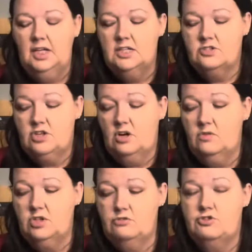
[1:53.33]
So
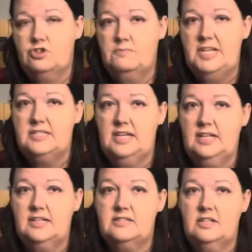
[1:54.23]
you should be seeing
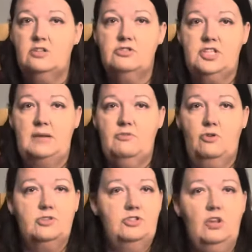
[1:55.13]
this in your state
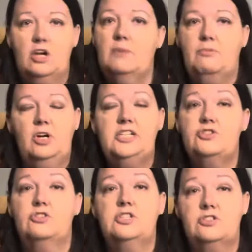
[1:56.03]
before too long. I'm pretty
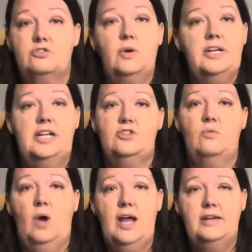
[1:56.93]
sure this is going
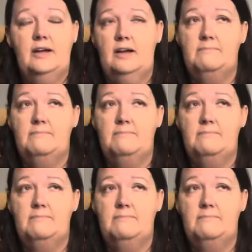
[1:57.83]
nationwide.